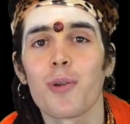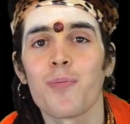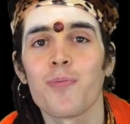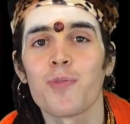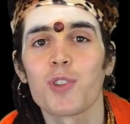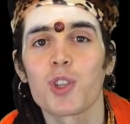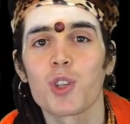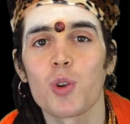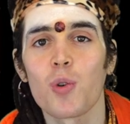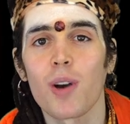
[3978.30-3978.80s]

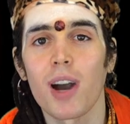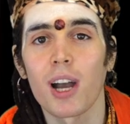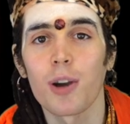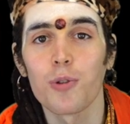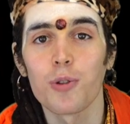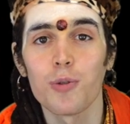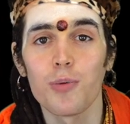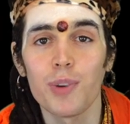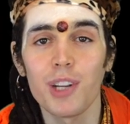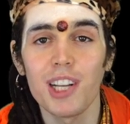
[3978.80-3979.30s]
So I
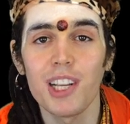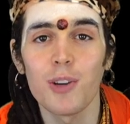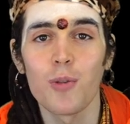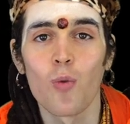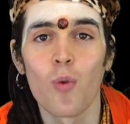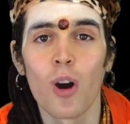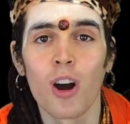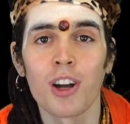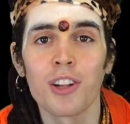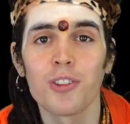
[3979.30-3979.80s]
would really
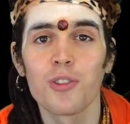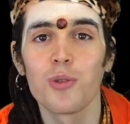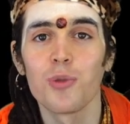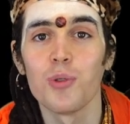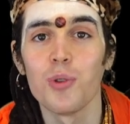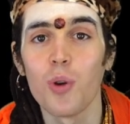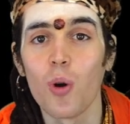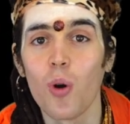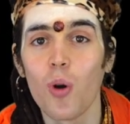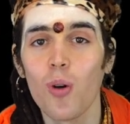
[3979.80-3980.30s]
want to
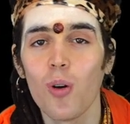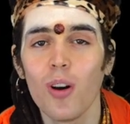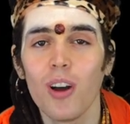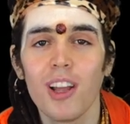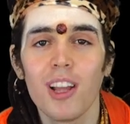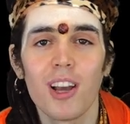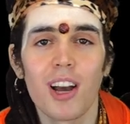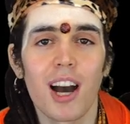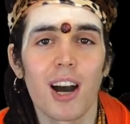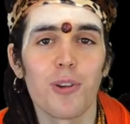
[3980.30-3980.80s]
know
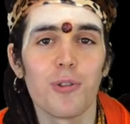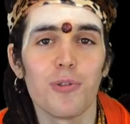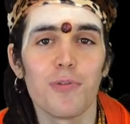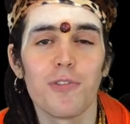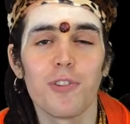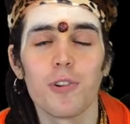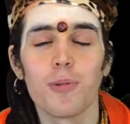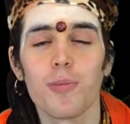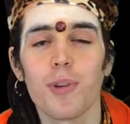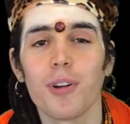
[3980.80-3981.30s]
how you
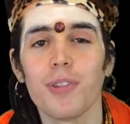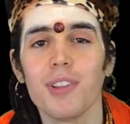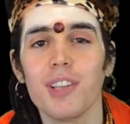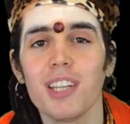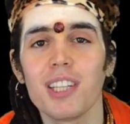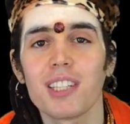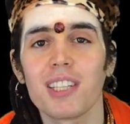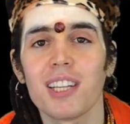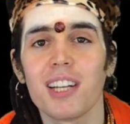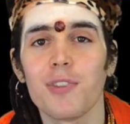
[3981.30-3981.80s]
feel about
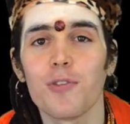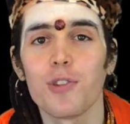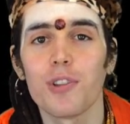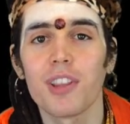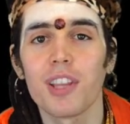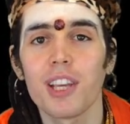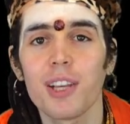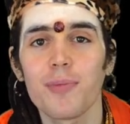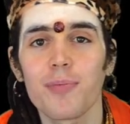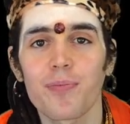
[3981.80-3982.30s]
this and
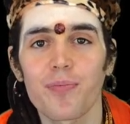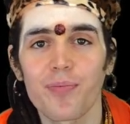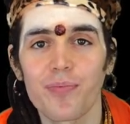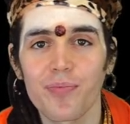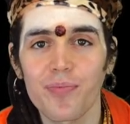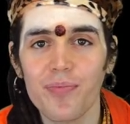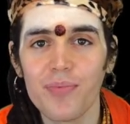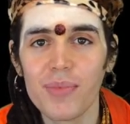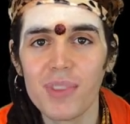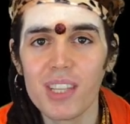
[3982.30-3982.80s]
everything.
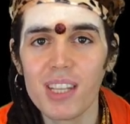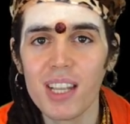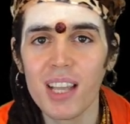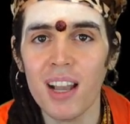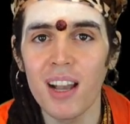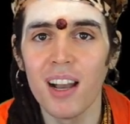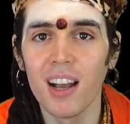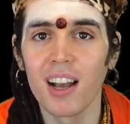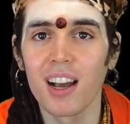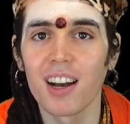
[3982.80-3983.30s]

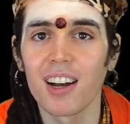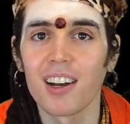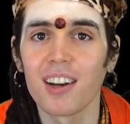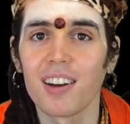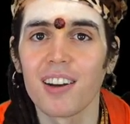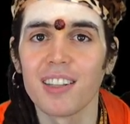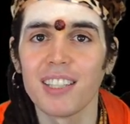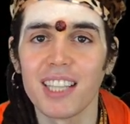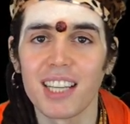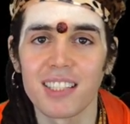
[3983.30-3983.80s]

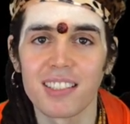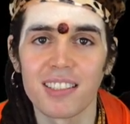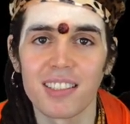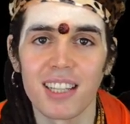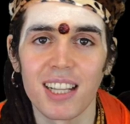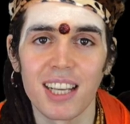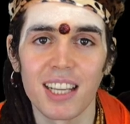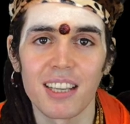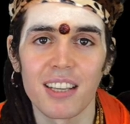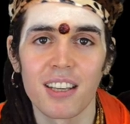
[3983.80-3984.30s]
Yes,
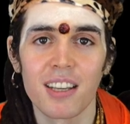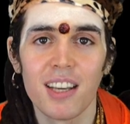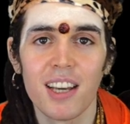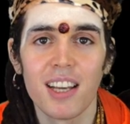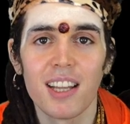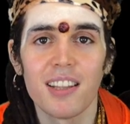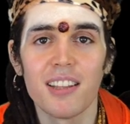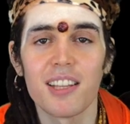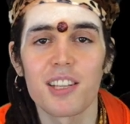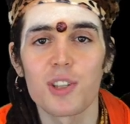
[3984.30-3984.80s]
like
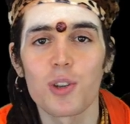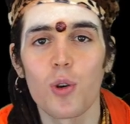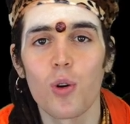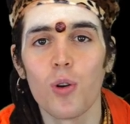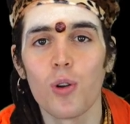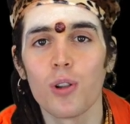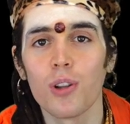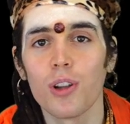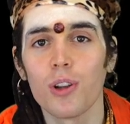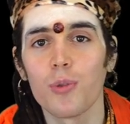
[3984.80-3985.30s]
this
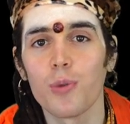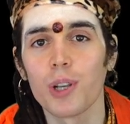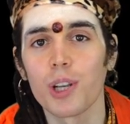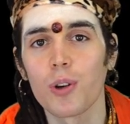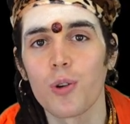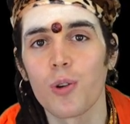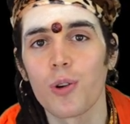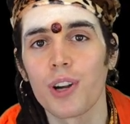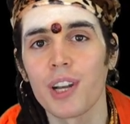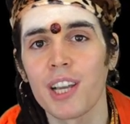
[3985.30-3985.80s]
whole
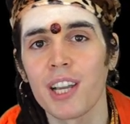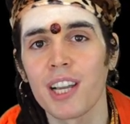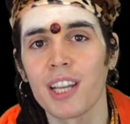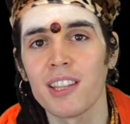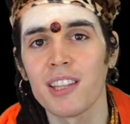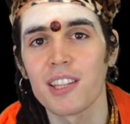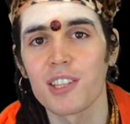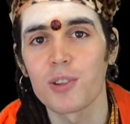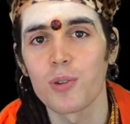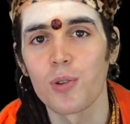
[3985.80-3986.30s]
recording and
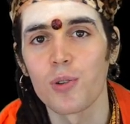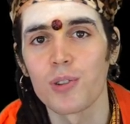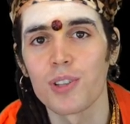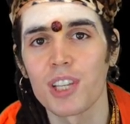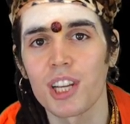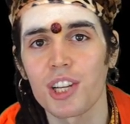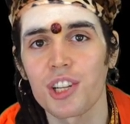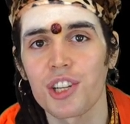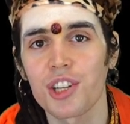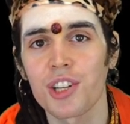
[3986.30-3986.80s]
this whole
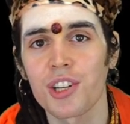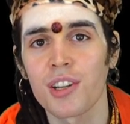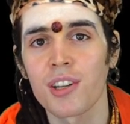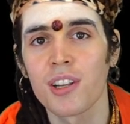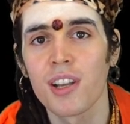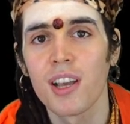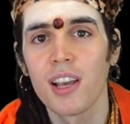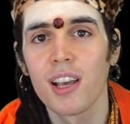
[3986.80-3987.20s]
session